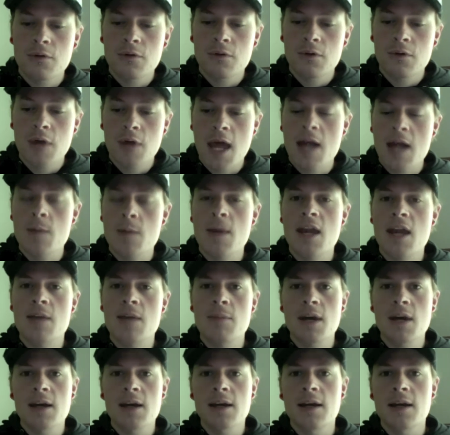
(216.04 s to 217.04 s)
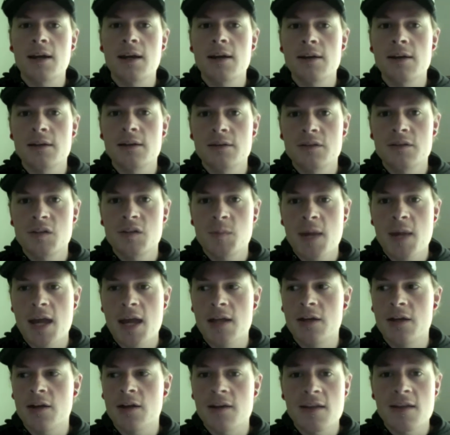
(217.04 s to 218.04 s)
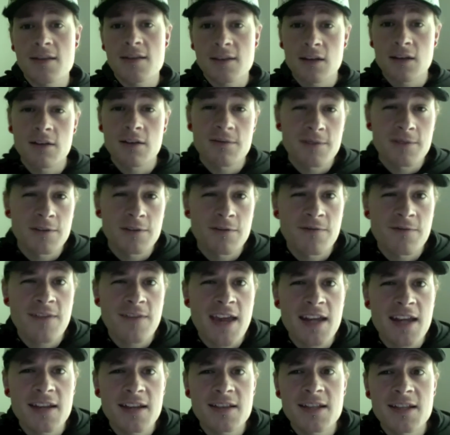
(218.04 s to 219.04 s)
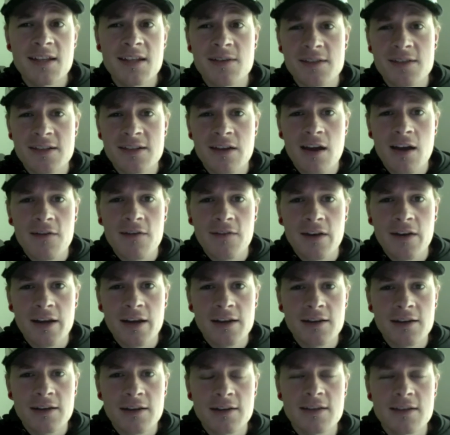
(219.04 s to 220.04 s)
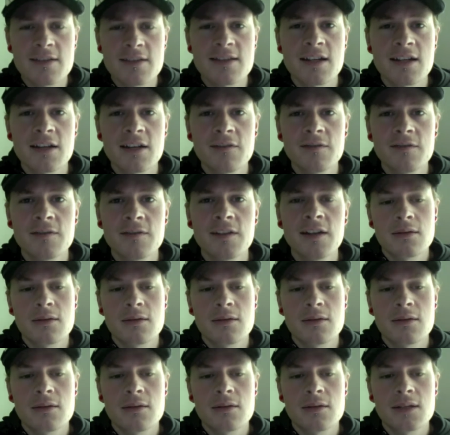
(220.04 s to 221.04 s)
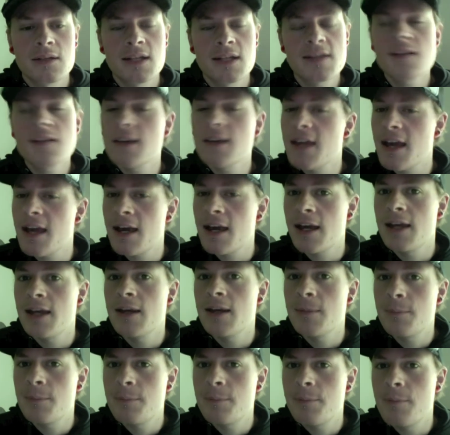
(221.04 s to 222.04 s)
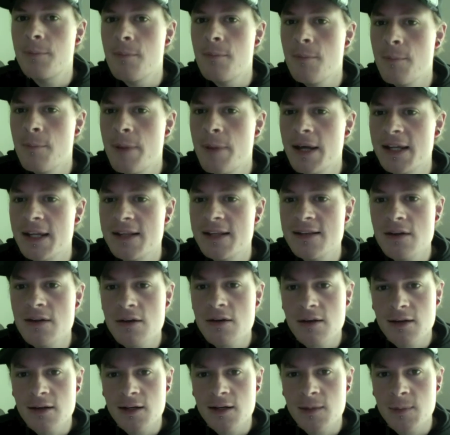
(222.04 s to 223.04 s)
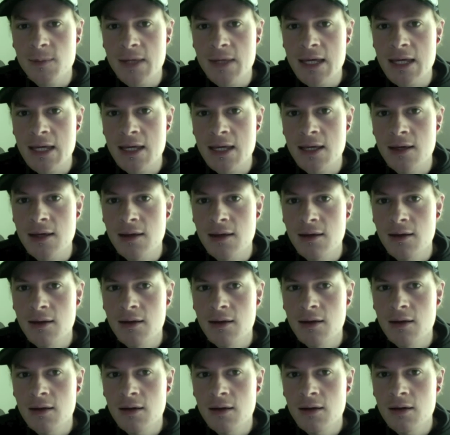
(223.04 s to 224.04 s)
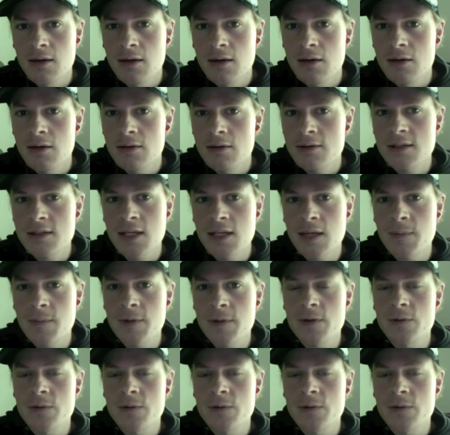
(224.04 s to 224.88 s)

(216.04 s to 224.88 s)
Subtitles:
anime and manga in Japan, there's a lot of real fantasy or sci-fi kind of stuff. That's okay, but it's not going to be typical